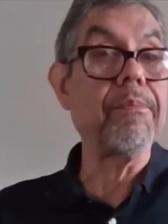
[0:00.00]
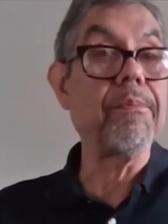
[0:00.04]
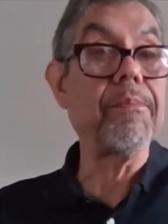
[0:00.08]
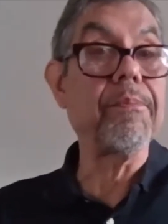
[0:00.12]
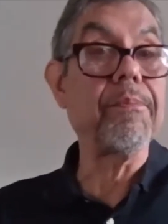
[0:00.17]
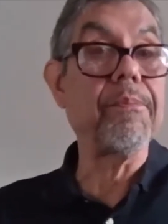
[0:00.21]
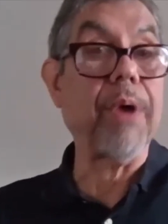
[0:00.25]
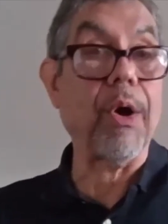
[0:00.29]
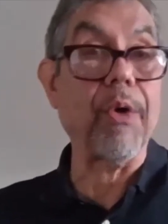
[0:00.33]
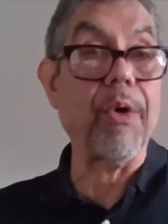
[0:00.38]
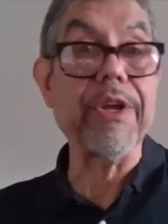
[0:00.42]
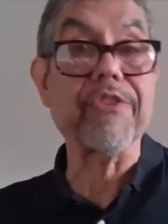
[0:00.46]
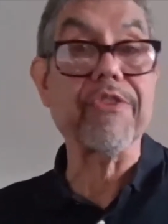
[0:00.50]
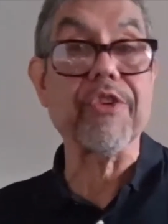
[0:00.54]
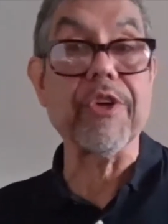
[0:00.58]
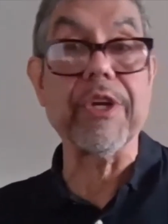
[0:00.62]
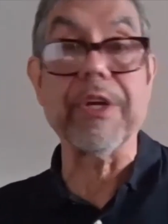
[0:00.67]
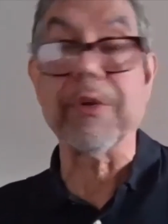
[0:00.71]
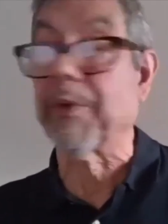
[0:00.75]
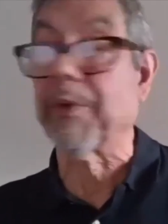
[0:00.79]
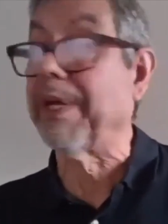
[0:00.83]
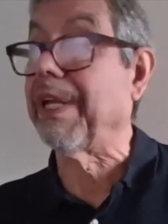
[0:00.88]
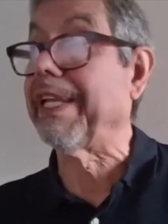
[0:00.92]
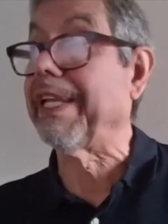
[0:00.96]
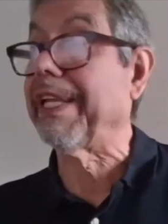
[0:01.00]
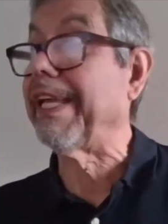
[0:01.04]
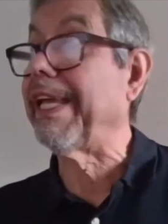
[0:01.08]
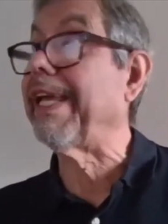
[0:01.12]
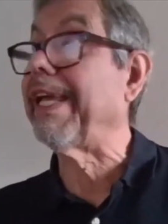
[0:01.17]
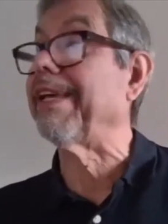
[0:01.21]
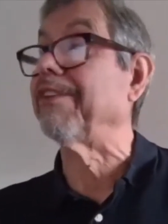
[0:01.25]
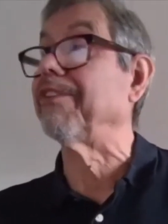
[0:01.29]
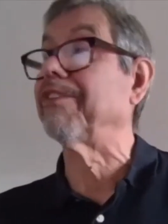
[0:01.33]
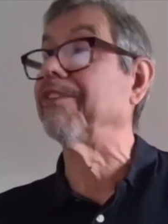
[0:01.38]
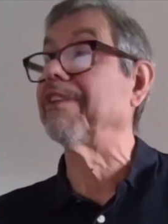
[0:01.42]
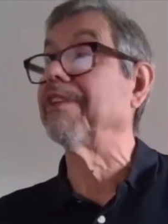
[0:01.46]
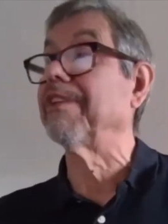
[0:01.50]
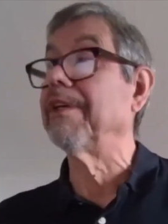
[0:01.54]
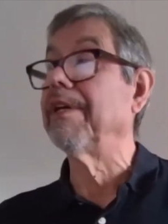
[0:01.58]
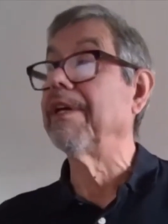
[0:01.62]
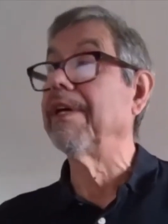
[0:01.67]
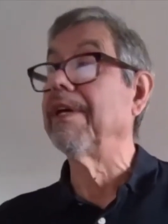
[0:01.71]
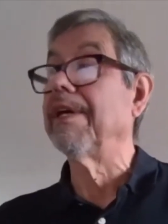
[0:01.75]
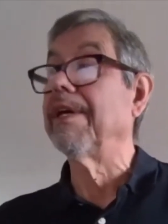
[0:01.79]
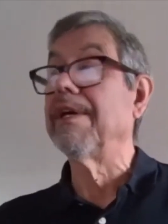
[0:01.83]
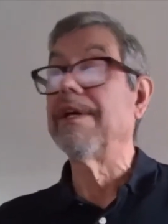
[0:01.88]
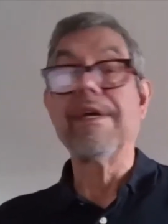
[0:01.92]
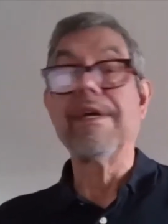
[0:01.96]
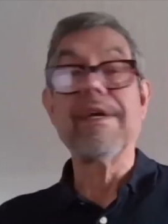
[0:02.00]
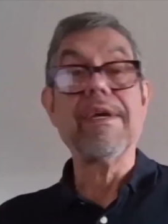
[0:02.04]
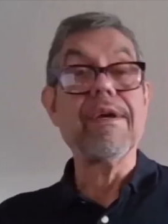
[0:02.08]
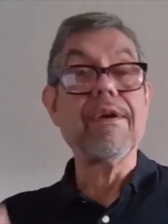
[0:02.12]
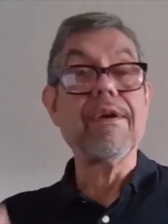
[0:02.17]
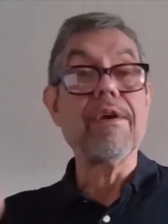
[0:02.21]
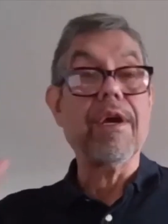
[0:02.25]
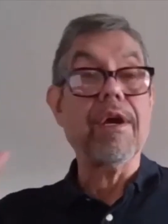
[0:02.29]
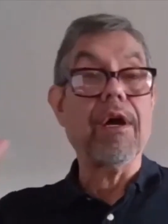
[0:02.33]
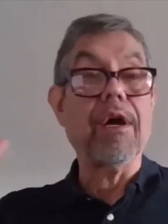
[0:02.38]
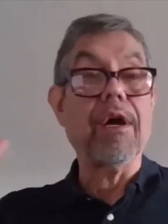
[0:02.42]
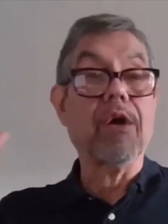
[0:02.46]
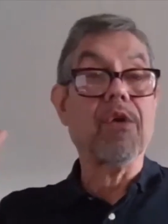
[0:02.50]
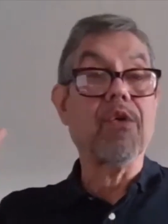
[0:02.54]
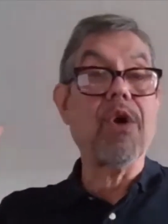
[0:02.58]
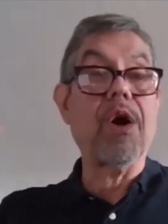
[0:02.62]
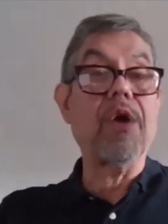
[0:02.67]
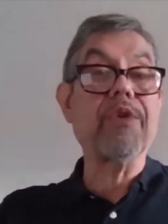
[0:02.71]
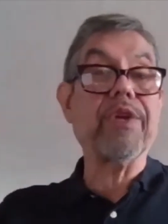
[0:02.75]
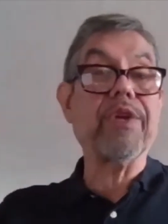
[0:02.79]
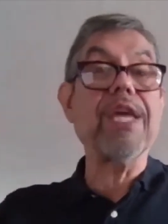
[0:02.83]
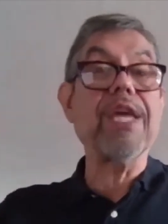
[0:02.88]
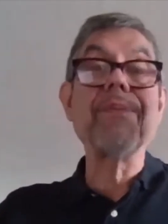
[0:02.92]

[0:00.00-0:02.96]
poetry really is, a quote,